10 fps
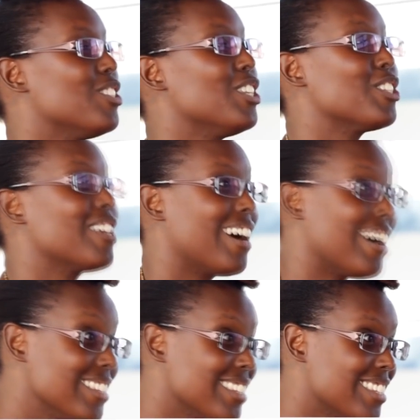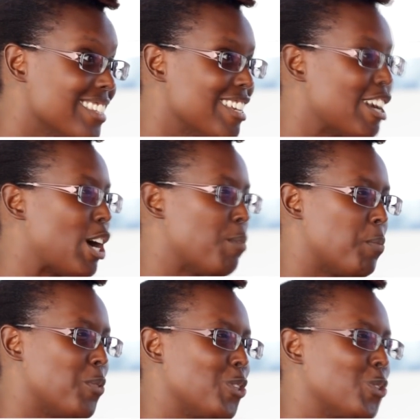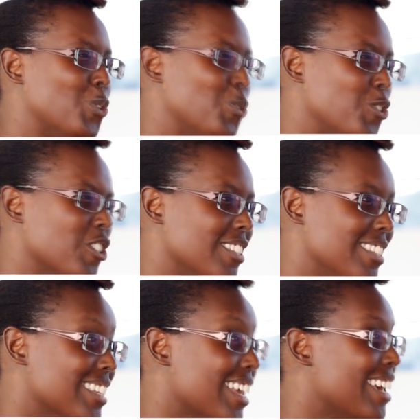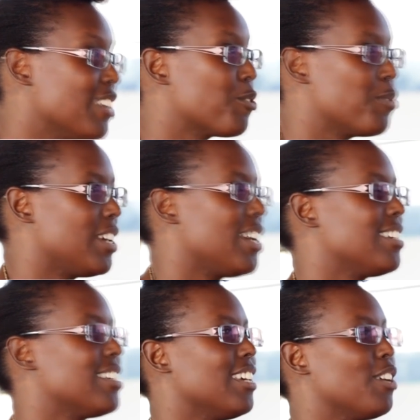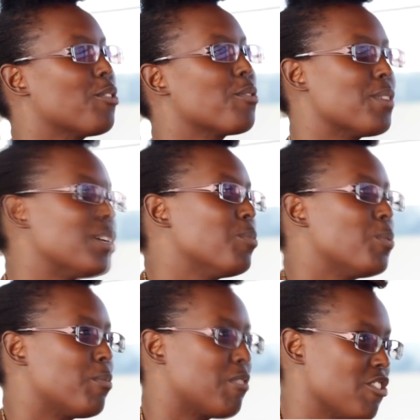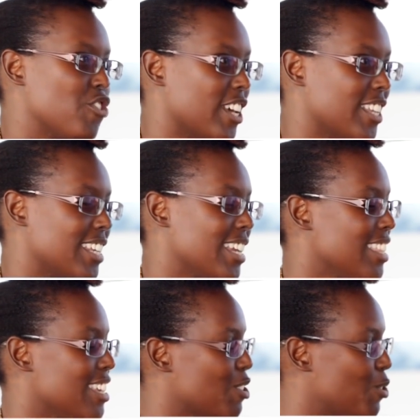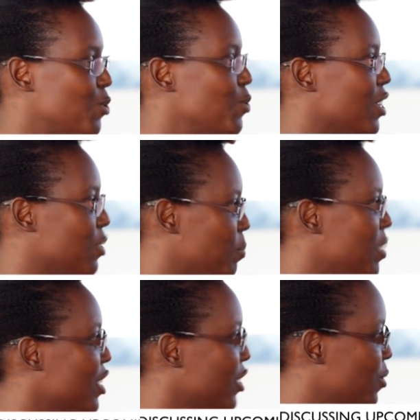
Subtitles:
discuss, come up with solutions, and create incredible projects. I think Olu can speak a